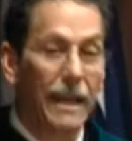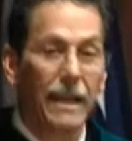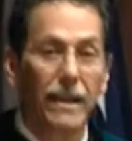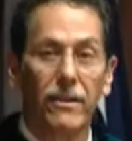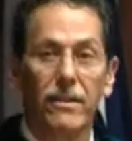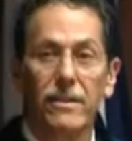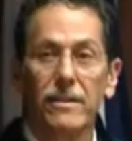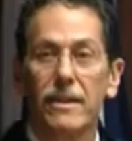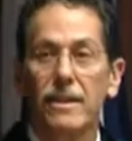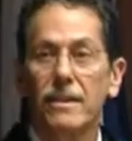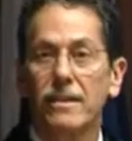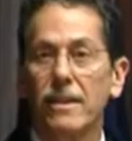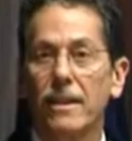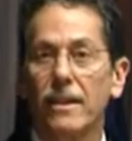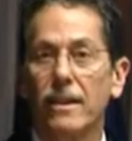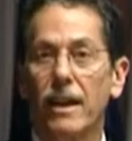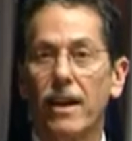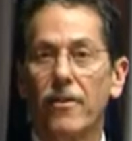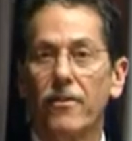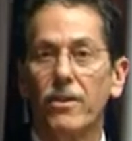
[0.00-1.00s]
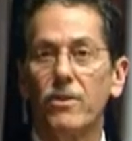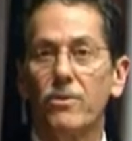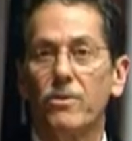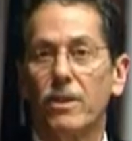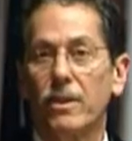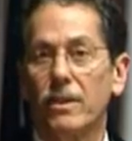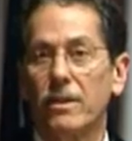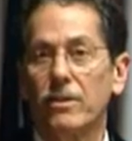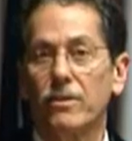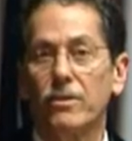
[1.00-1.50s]
Now, as I tell
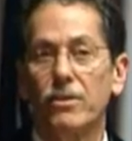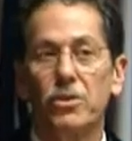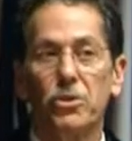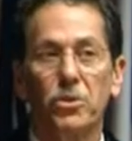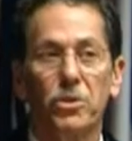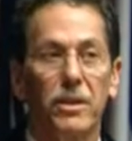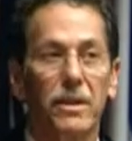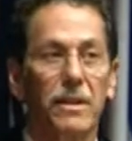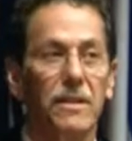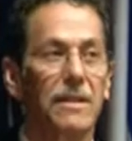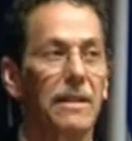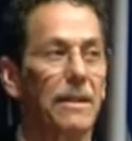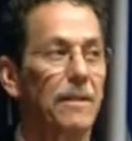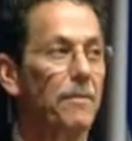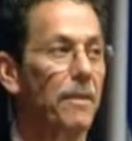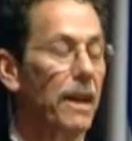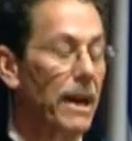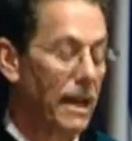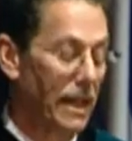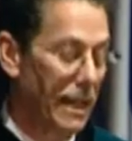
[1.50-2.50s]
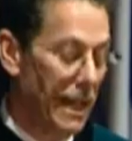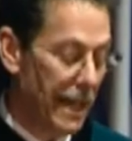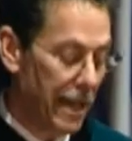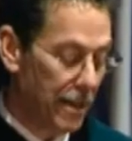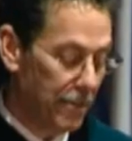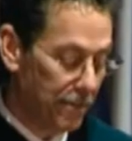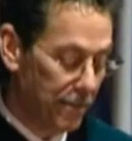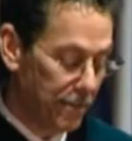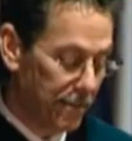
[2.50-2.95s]
everyone who joins my lab,